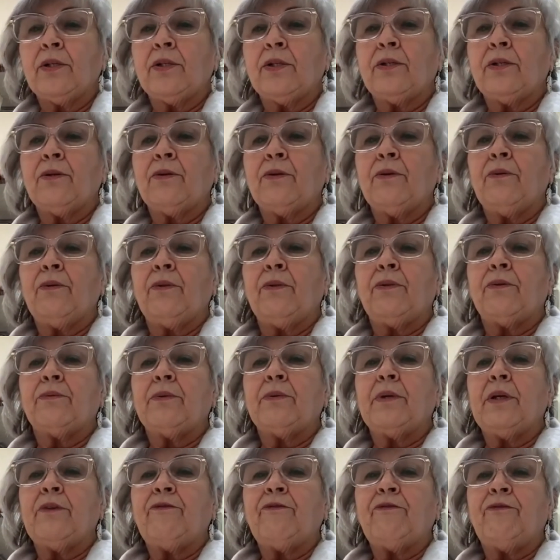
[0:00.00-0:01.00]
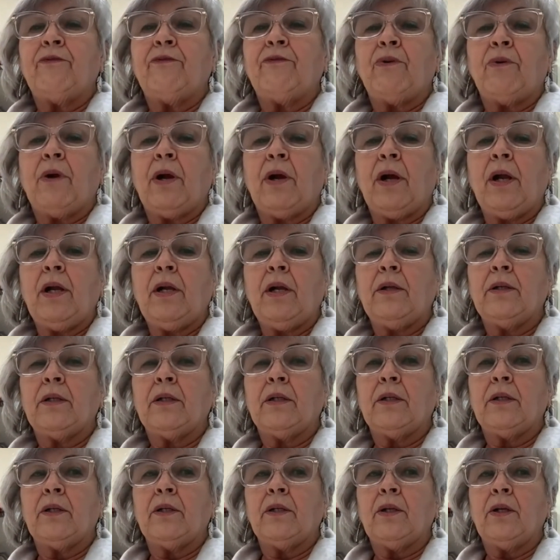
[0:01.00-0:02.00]
2, 3, 4,
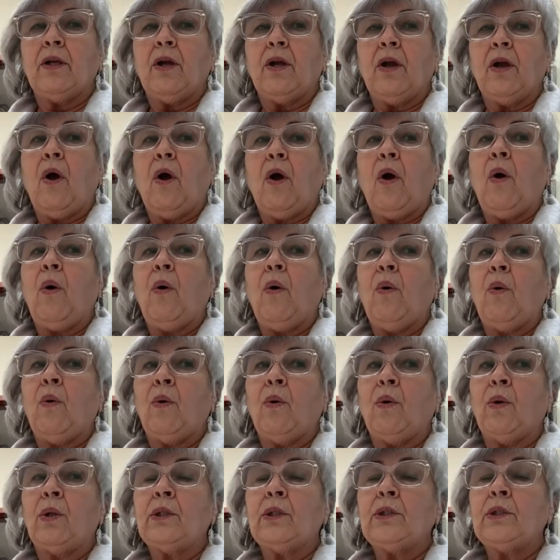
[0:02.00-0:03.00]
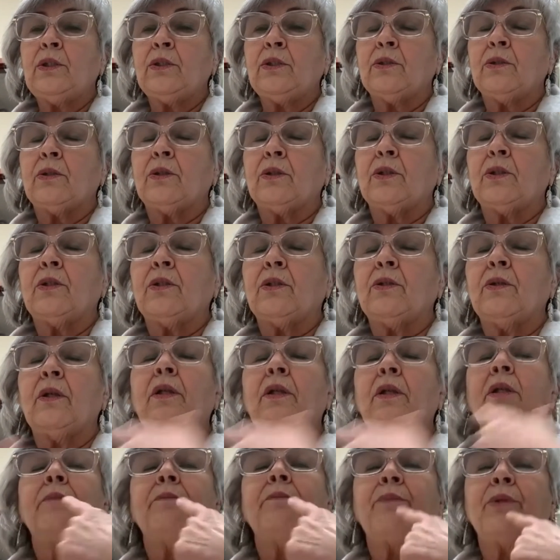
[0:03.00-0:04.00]
hold,
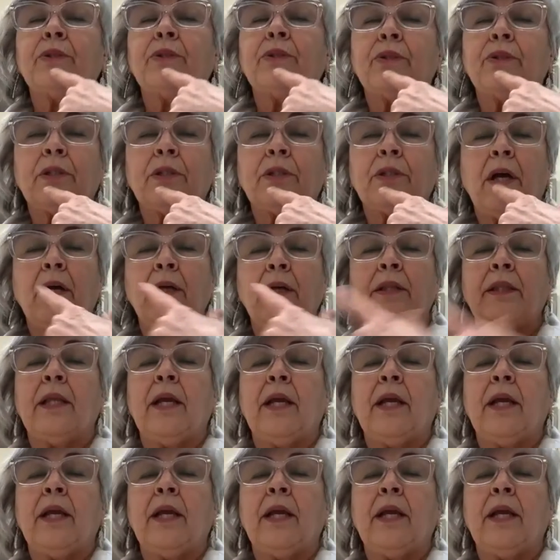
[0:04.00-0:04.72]
put your tongue